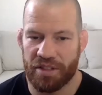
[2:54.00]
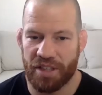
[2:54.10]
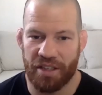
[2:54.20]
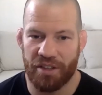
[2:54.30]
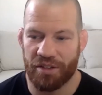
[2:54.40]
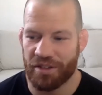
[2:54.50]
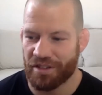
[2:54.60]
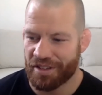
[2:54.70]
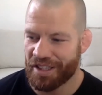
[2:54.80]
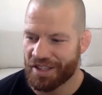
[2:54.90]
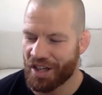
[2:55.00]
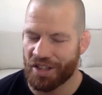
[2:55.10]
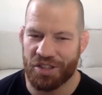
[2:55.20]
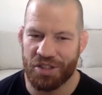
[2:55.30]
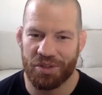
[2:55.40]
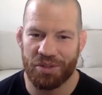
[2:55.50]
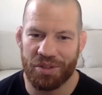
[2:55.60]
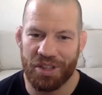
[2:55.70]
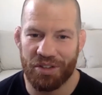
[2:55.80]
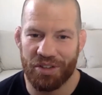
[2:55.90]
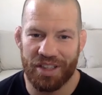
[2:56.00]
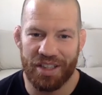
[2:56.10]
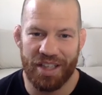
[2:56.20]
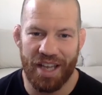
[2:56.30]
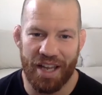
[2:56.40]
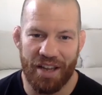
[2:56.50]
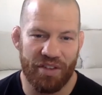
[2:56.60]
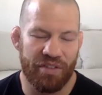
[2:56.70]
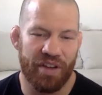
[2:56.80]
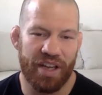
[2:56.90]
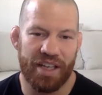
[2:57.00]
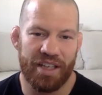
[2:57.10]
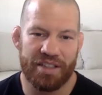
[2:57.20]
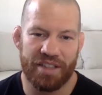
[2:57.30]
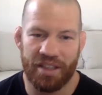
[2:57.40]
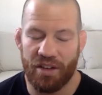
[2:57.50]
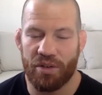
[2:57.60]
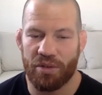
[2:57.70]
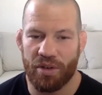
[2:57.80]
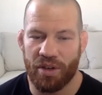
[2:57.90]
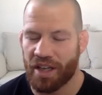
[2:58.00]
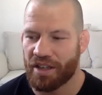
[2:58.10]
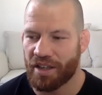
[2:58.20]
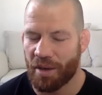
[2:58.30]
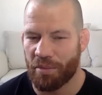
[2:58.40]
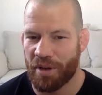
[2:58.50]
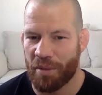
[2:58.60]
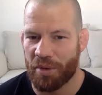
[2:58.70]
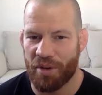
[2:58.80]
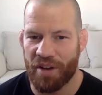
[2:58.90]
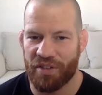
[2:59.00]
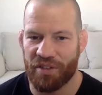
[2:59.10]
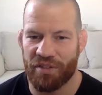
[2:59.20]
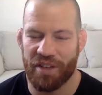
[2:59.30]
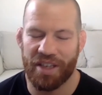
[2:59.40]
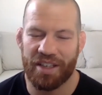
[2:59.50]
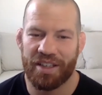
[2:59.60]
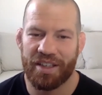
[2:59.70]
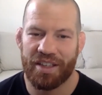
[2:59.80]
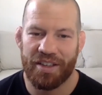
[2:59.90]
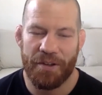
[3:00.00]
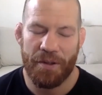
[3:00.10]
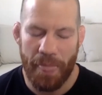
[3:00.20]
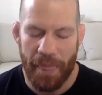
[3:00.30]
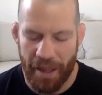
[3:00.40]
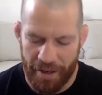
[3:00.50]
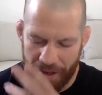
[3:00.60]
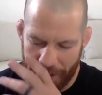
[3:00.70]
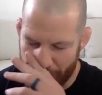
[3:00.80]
like he talks to you literally the day of the fight. It's like, oh, okay, I'm going to ref your fight. And